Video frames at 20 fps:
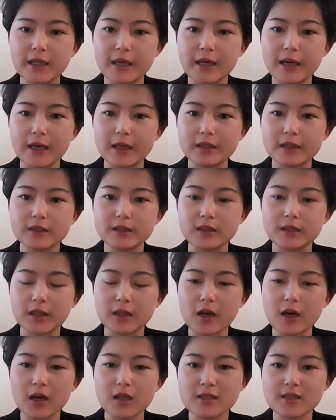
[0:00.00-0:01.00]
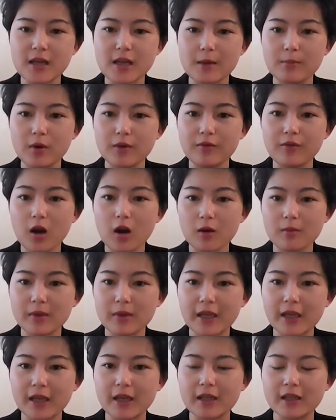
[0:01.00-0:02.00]
that the concept of
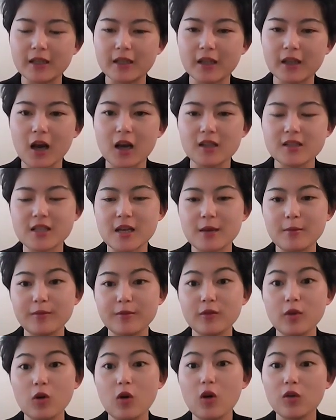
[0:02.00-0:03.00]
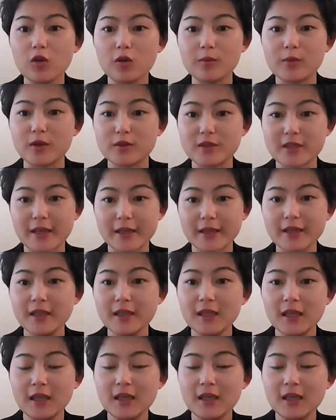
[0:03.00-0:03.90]
harmony and the concept of choral music